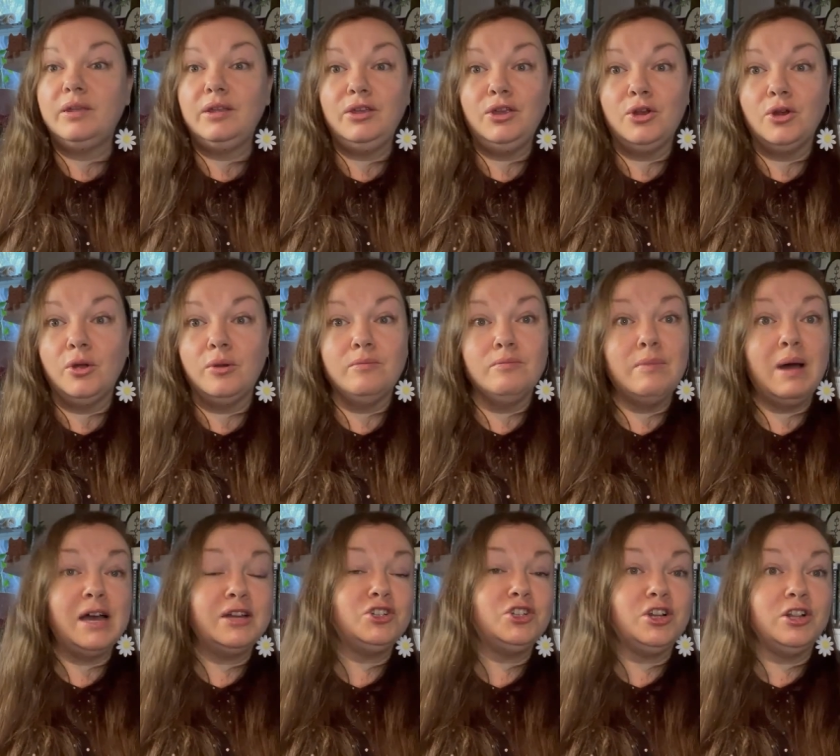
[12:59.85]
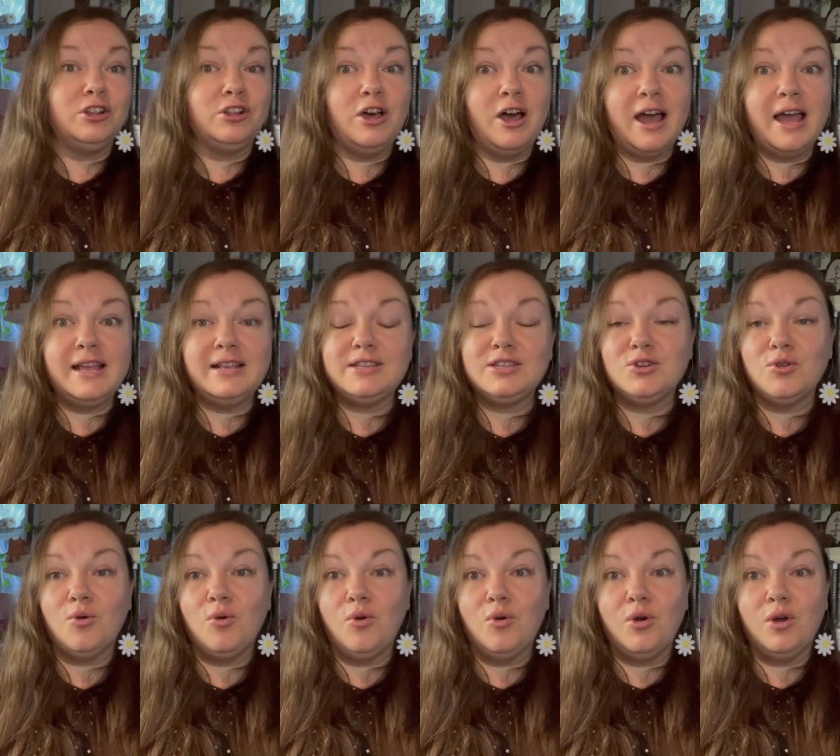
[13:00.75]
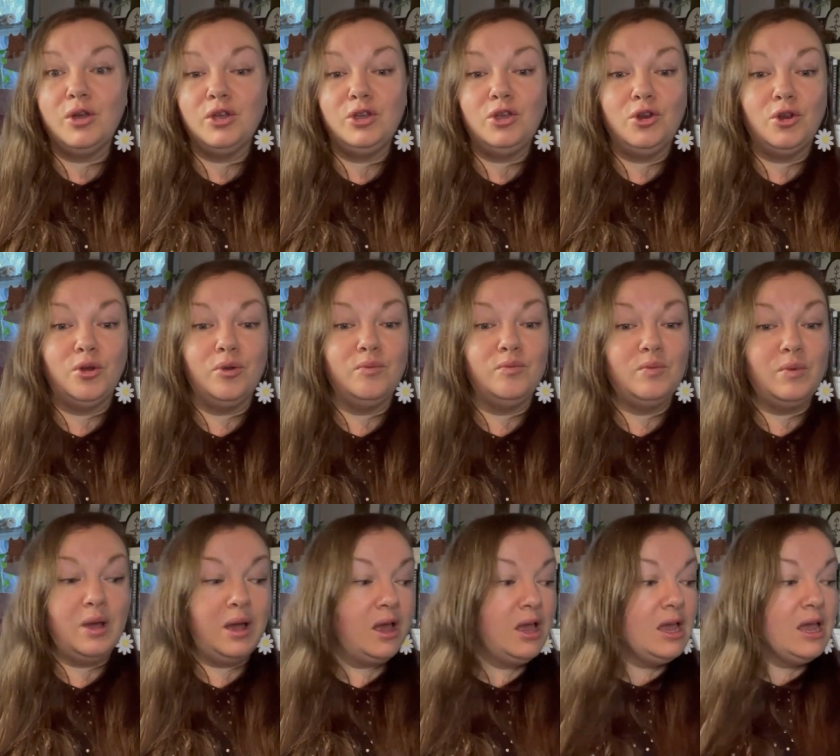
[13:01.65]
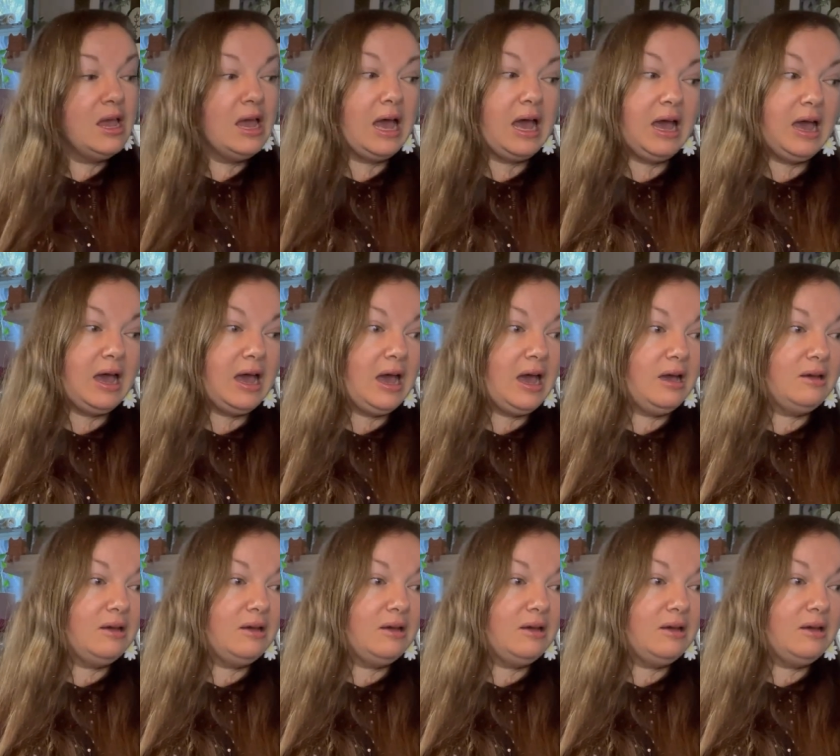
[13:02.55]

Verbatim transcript: you know, marginalized or, you know, uh,